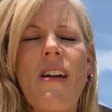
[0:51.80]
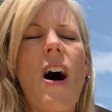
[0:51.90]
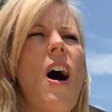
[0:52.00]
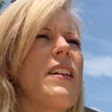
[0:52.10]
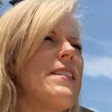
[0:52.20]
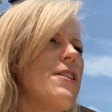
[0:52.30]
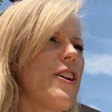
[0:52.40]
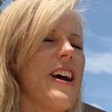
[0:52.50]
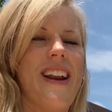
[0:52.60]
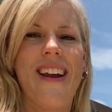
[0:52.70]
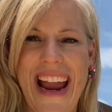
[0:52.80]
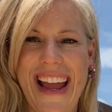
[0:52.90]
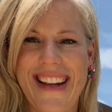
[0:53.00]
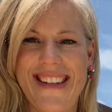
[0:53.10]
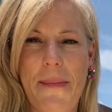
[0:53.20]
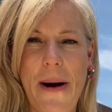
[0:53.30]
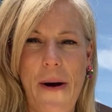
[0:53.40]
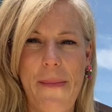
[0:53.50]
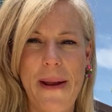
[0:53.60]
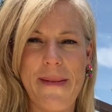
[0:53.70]
Oh, it's so good. And the
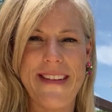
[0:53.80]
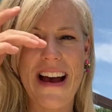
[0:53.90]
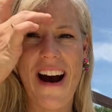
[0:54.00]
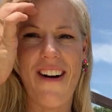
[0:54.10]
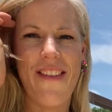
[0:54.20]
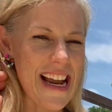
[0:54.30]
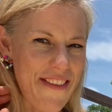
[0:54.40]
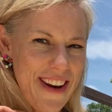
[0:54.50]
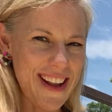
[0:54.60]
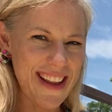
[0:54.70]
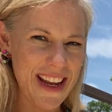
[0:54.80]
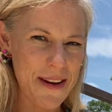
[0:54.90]
Pope himself definitely